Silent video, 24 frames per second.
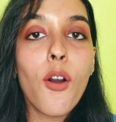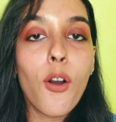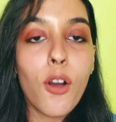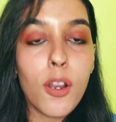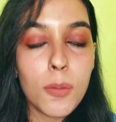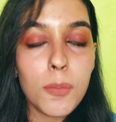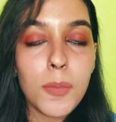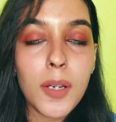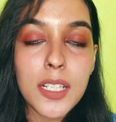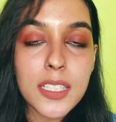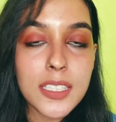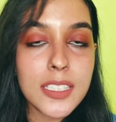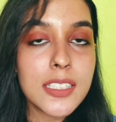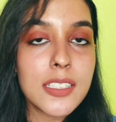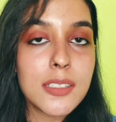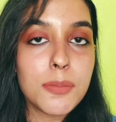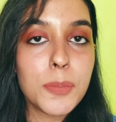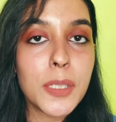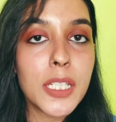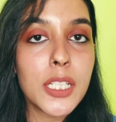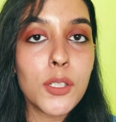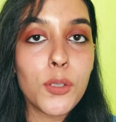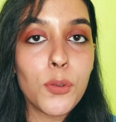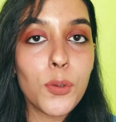all must
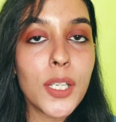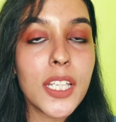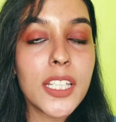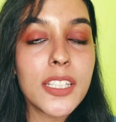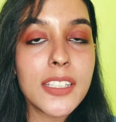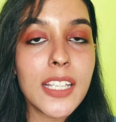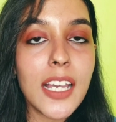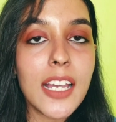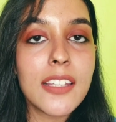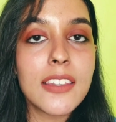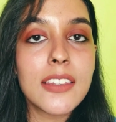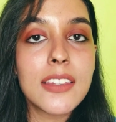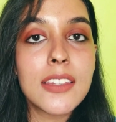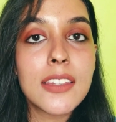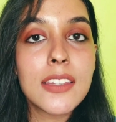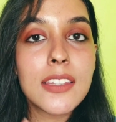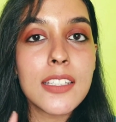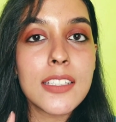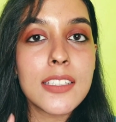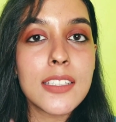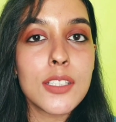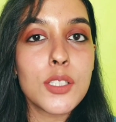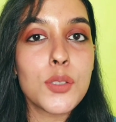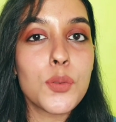be knowing that
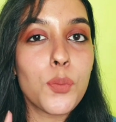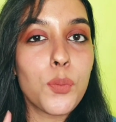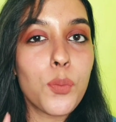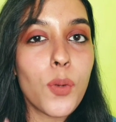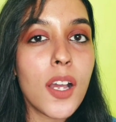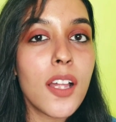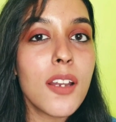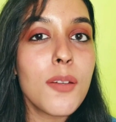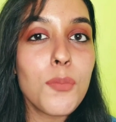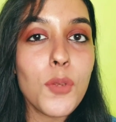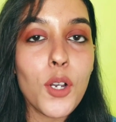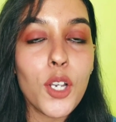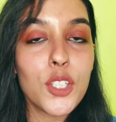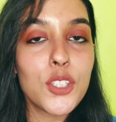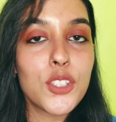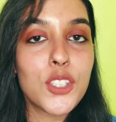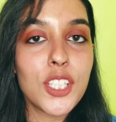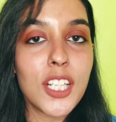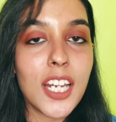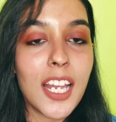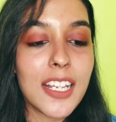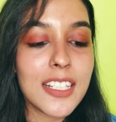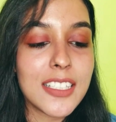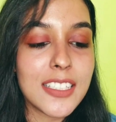this is one
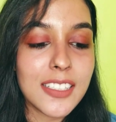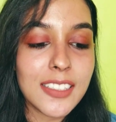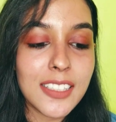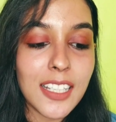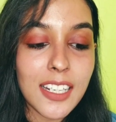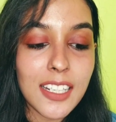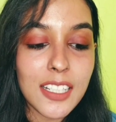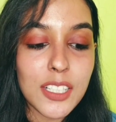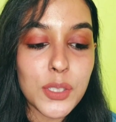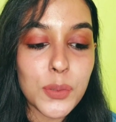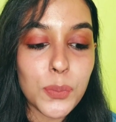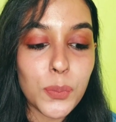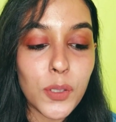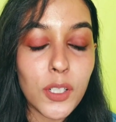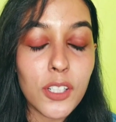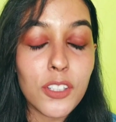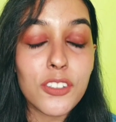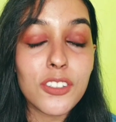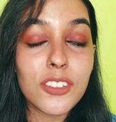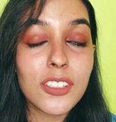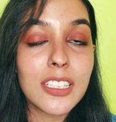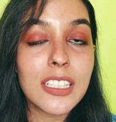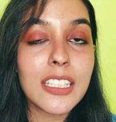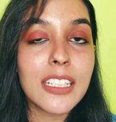moisturizer that has
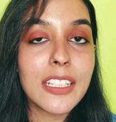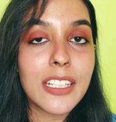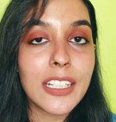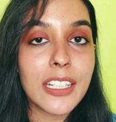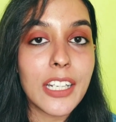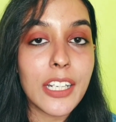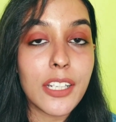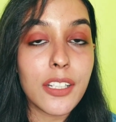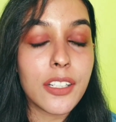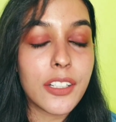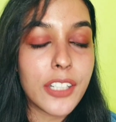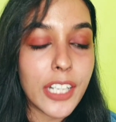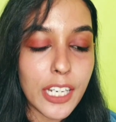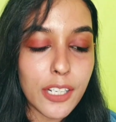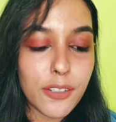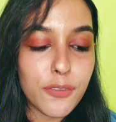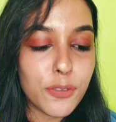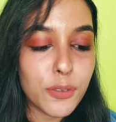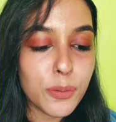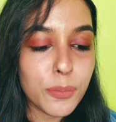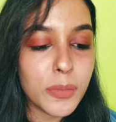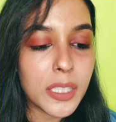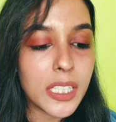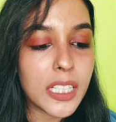worked really great, great
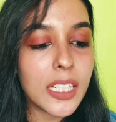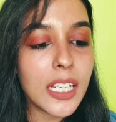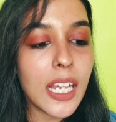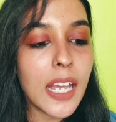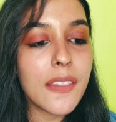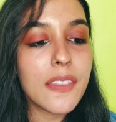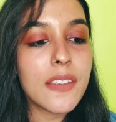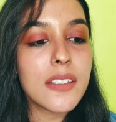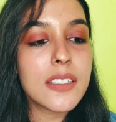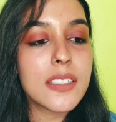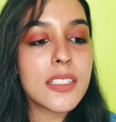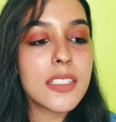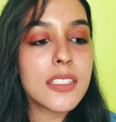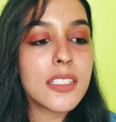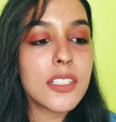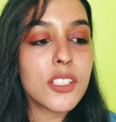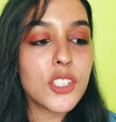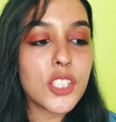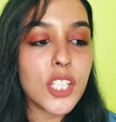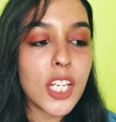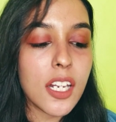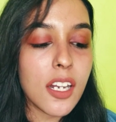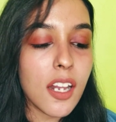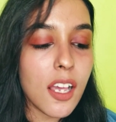for me and this is the
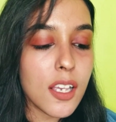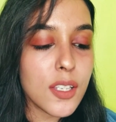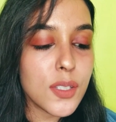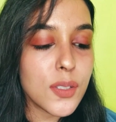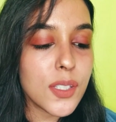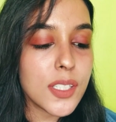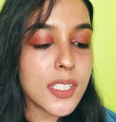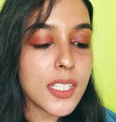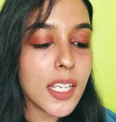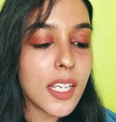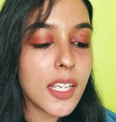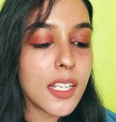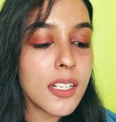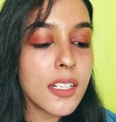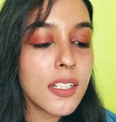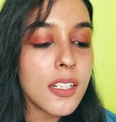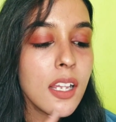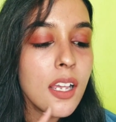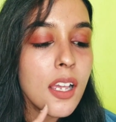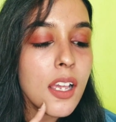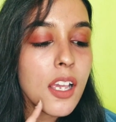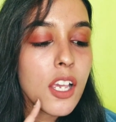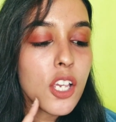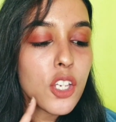Shahnaz Husain
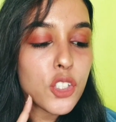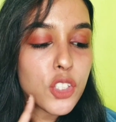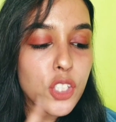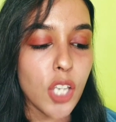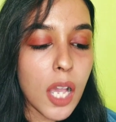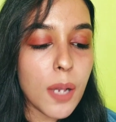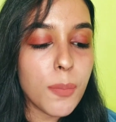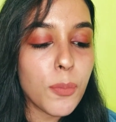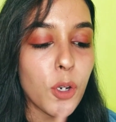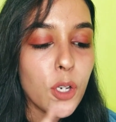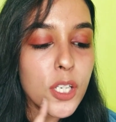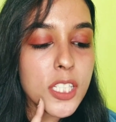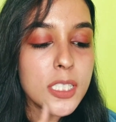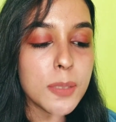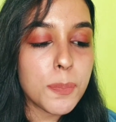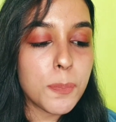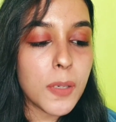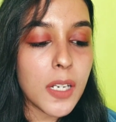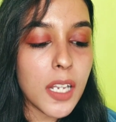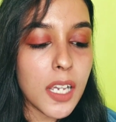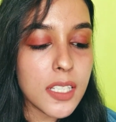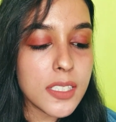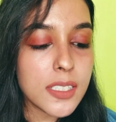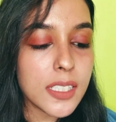Shamoist
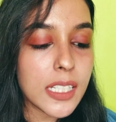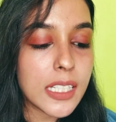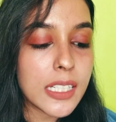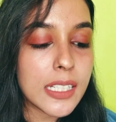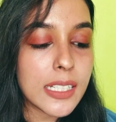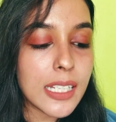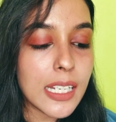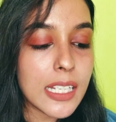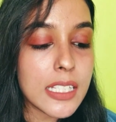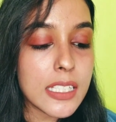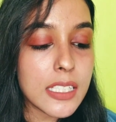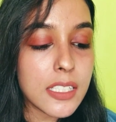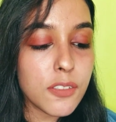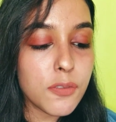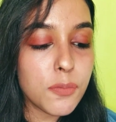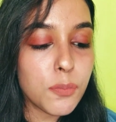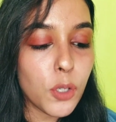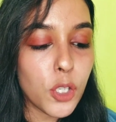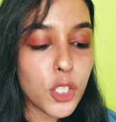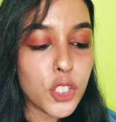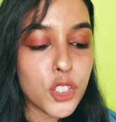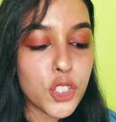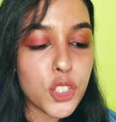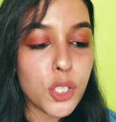Plus Intensive
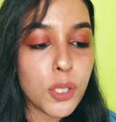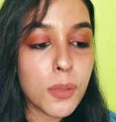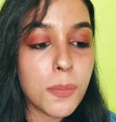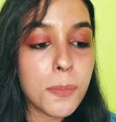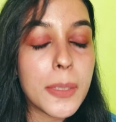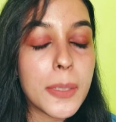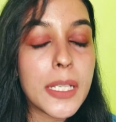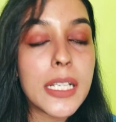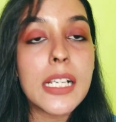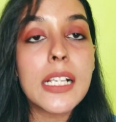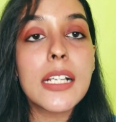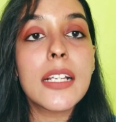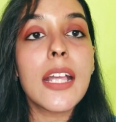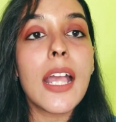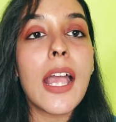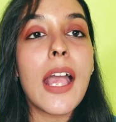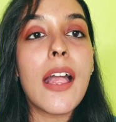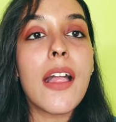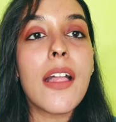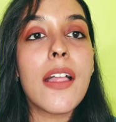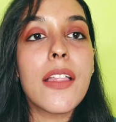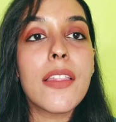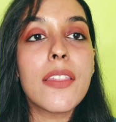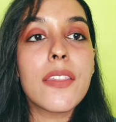Moisture Milk
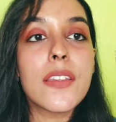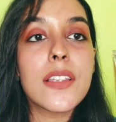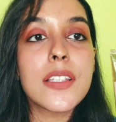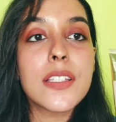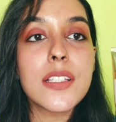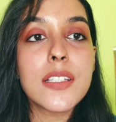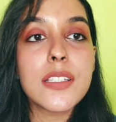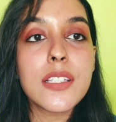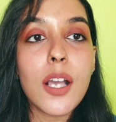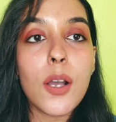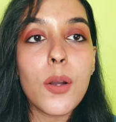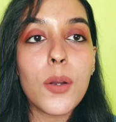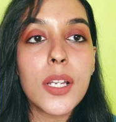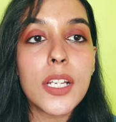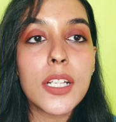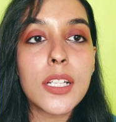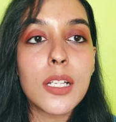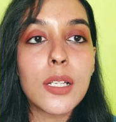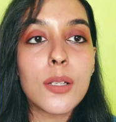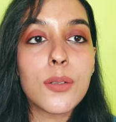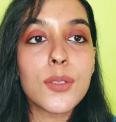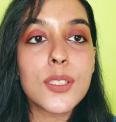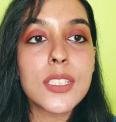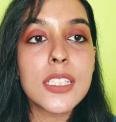and this is how it
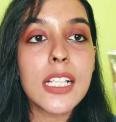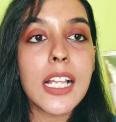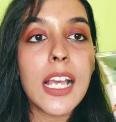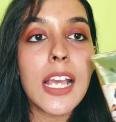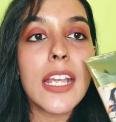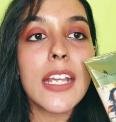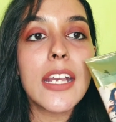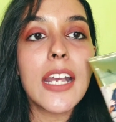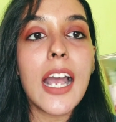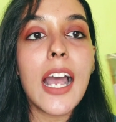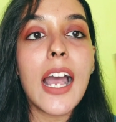looks like.